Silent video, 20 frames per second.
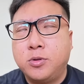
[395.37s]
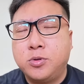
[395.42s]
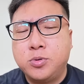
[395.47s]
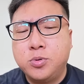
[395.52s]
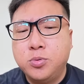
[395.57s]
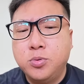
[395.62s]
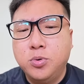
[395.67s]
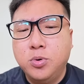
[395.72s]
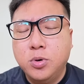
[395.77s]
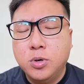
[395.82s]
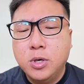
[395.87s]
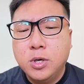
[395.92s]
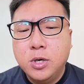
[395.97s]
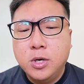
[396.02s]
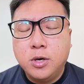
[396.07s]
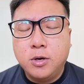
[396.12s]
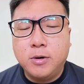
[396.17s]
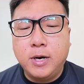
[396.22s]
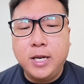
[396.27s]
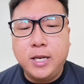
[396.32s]
2,
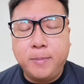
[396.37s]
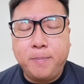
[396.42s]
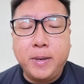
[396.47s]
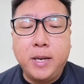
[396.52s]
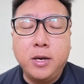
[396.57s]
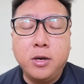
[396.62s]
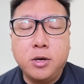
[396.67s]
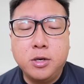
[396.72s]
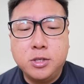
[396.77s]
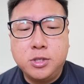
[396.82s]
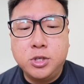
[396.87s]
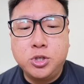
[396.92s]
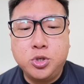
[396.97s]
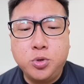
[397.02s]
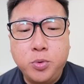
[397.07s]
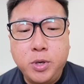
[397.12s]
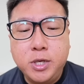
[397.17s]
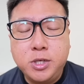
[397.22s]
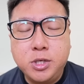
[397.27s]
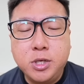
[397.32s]
alright, depending on the
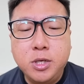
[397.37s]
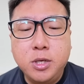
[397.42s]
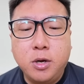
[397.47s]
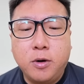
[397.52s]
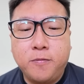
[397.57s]
situation.